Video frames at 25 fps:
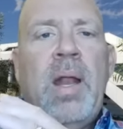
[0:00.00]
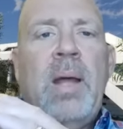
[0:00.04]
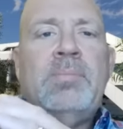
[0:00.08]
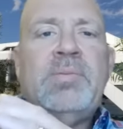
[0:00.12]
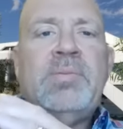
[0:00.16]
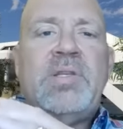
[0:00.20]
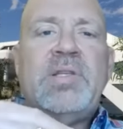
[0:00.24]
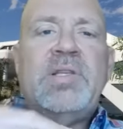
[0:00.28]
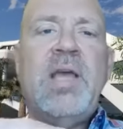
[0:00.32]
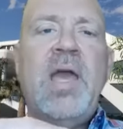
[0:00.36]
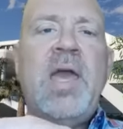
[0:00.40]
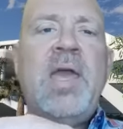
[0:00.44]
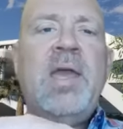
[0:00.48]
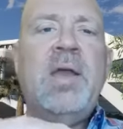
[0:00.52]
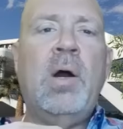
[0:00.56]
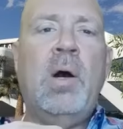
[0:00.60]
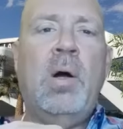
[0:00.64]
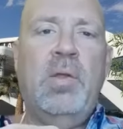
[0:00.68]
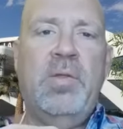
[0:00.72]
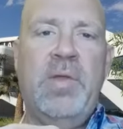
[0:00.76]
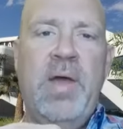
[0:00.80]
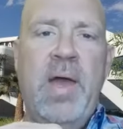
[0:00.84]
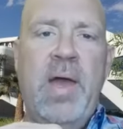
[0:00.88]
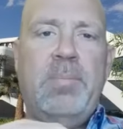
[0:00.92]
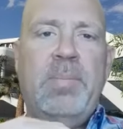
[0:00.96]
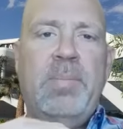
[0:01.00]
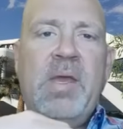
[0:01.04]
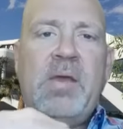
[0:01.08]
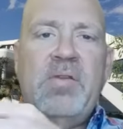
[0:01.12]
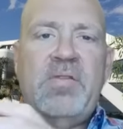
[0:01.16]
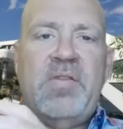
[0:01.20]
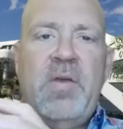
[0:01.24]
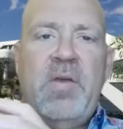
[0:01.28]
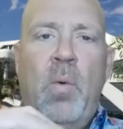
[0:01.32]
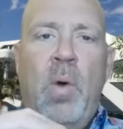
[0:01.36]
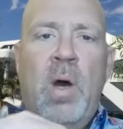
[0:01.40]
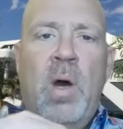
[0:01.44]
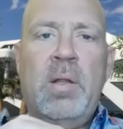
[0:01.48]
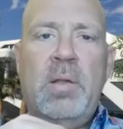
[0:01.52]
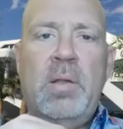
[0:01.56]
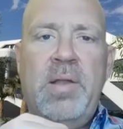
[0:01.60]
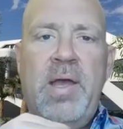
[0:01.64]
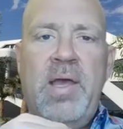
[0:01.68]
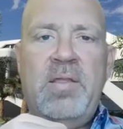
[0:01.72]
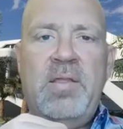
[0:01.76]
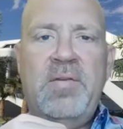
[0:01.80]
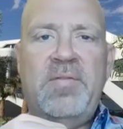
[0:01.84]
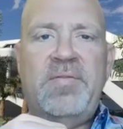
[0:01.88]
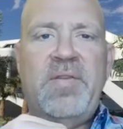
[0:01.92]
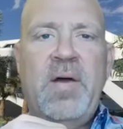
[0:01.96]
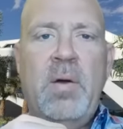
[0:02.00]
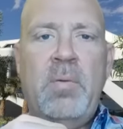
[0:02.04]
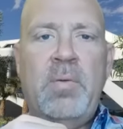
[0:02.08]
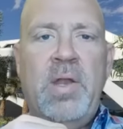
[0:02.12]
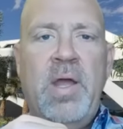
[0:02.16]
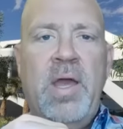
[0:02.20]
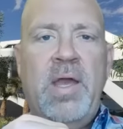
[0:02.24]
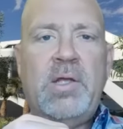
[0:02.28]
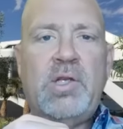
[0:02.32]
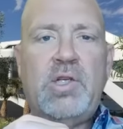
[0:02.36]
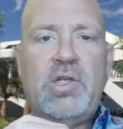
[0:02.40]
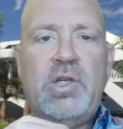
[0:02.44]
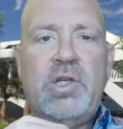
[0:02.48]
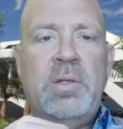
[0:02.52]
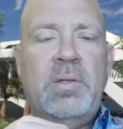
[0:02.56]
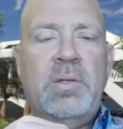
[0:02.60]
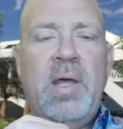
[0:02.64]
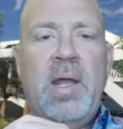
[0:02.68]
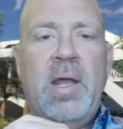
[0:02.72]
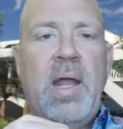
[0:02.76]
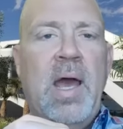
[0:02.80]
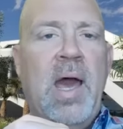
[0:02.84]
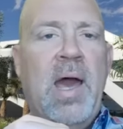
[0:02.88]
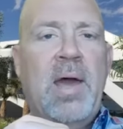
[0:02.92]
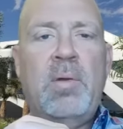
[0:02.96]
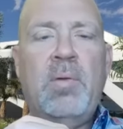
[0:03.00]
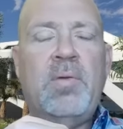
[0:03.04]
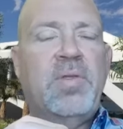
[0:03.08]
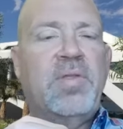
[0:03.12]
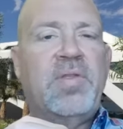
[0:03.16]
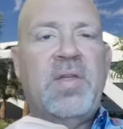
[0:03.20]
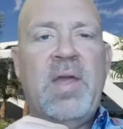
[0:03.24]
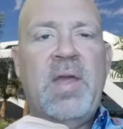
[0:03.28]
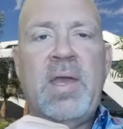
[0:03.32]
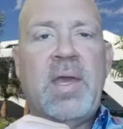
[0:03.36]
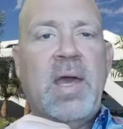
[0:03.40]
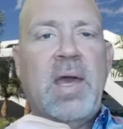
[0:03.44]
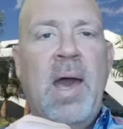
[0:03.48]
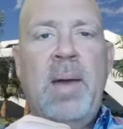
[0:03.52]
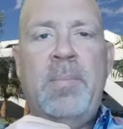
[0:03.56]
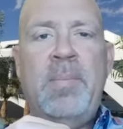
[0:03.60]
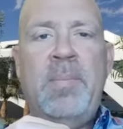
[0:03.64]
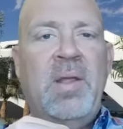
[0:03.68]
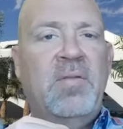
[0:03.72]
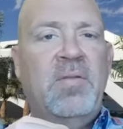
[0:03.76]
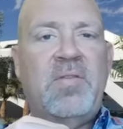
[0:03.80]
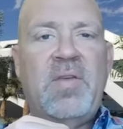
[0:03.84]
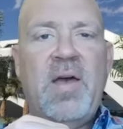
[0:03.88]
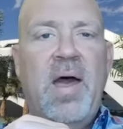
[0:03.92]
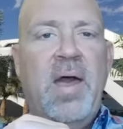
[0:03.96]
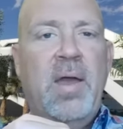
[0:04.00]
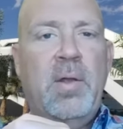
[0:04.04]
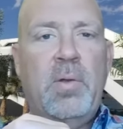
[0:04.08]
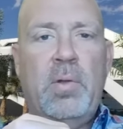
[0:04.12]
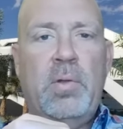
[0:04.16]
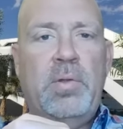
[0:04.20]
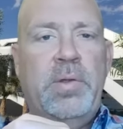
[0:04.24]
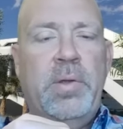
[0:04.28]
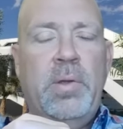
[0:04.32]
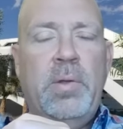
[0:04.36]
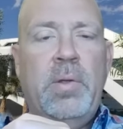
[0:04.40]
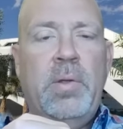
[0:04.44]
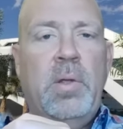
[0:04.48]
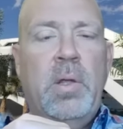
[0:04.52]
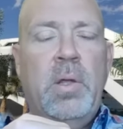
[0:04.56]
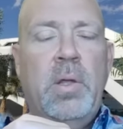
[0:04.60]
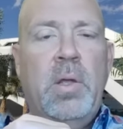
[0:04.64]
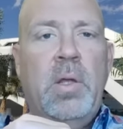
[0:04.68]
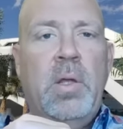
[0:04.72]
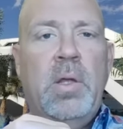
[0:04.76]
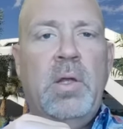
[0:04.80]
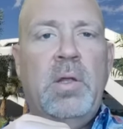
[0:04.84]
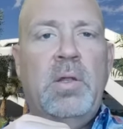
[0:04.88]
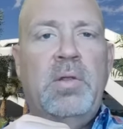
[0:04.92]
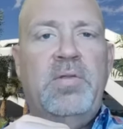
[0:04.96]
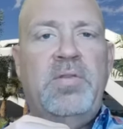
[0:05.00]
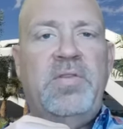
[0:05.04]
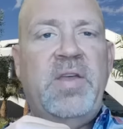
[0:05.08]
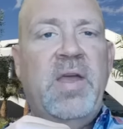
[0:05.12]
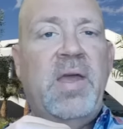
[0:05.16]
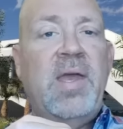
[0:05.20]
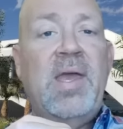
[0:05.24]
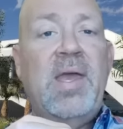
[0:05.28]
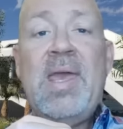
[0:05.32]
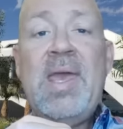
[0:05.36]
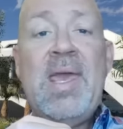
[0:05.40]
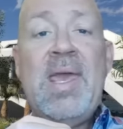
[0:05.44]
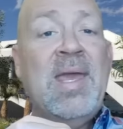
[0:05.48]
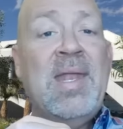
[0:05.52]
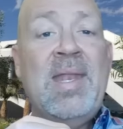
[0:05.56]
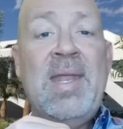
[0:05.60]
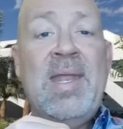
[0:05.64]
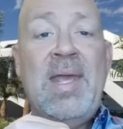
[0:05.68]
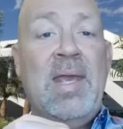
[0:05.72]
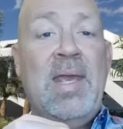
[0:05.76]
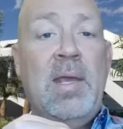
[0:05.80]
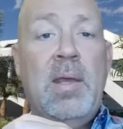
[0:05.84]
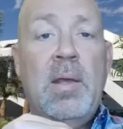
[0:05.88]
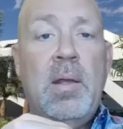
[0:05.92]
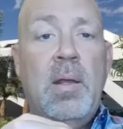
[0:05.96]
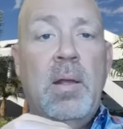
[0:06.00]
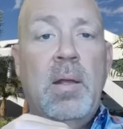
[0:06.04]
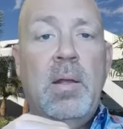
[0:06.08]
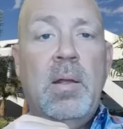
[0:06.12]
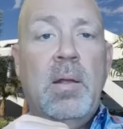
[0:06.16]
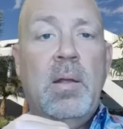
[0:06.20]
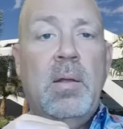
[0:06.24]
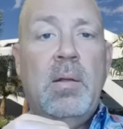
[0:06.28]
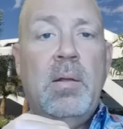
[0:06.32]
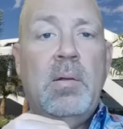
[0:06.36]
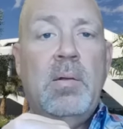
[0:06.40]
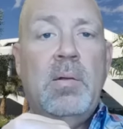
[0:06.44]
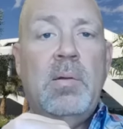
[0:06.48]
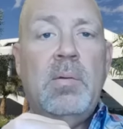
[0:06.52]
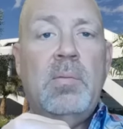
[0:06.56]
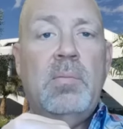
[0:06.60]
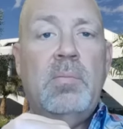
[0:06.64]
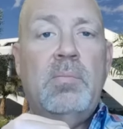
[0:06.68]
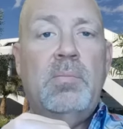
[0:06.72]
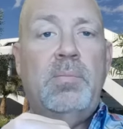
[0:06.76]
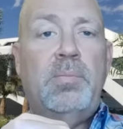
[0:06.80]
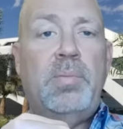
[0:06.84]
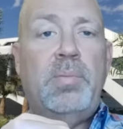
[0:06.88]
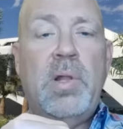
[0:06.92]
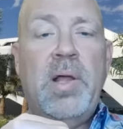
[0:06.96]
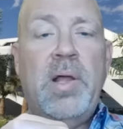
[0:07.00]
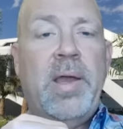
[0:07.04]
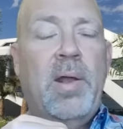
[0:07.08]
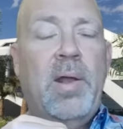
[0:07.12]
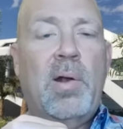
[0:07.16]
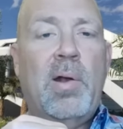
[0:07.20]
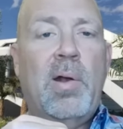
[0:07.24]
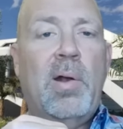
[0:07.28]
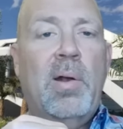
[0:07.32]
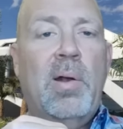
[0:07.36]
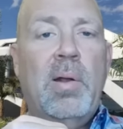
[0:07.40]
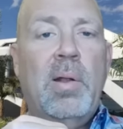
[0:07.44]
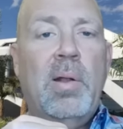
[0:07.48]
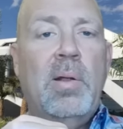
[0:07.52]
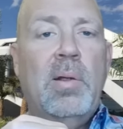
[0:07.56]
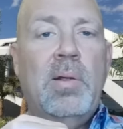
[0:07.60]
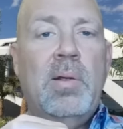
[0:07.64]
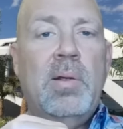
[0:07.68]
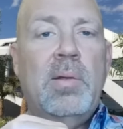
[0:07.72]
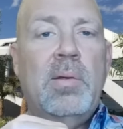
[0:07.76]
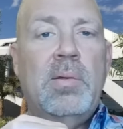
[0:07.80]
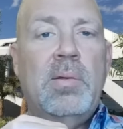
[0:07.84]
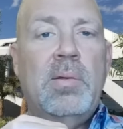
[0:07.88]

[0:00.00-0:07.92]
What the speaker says: But I'm saying all that because I want to lay the foundation that I don't think I'm entitled to any player